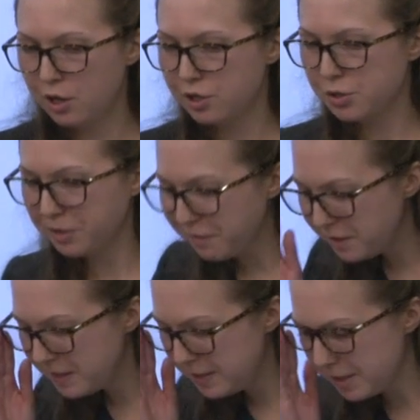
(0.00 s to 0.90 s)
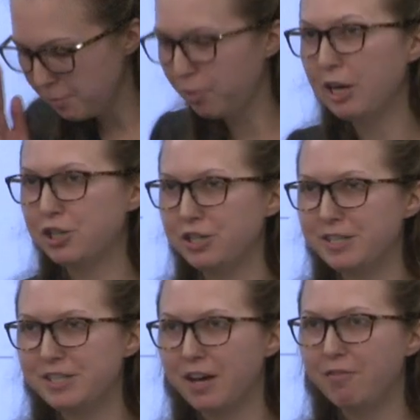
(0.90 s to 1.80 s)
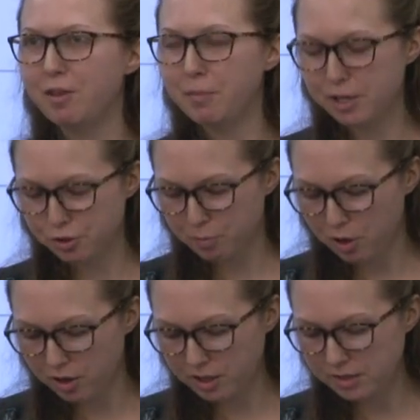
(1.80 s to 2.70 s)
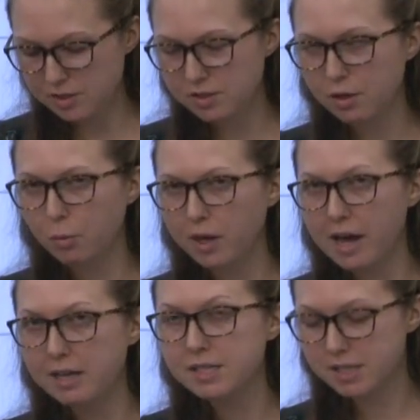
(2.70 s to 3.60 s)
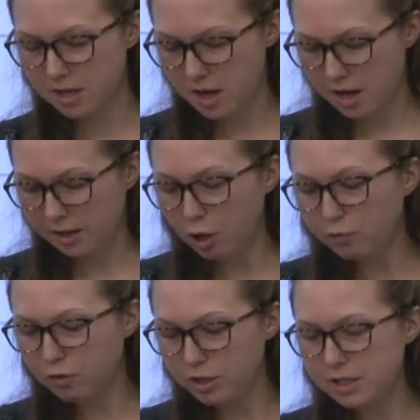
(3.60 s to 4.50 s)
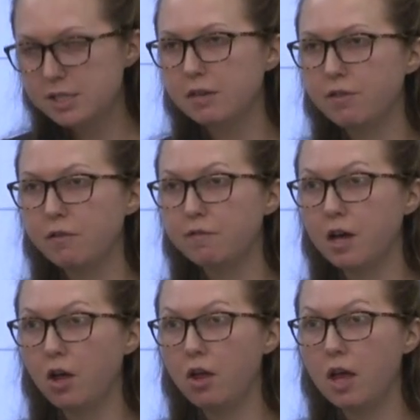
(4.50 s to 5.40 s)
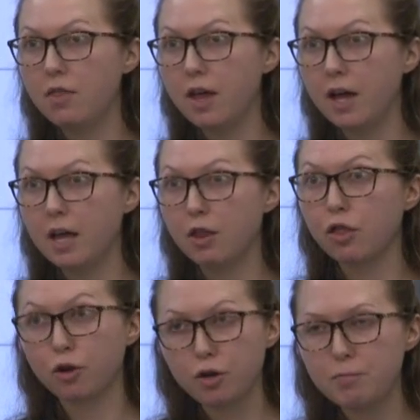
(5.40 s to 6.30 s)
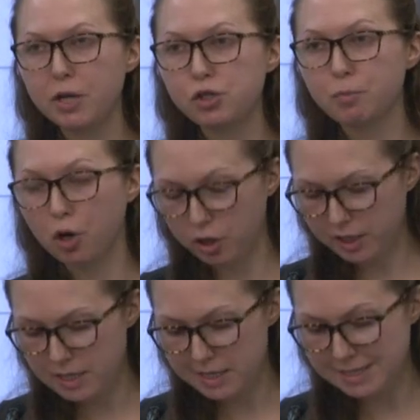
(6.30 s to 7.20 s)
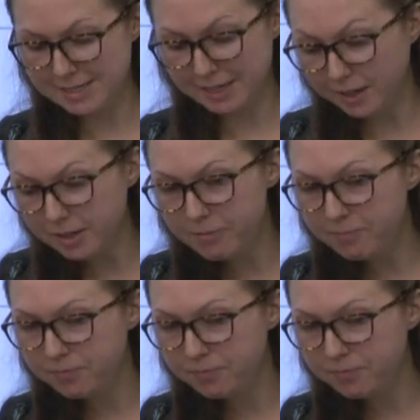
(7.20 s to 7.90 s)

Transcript: So given these impressions of the major parties, we asked Californians if they felt that a third major party is needed.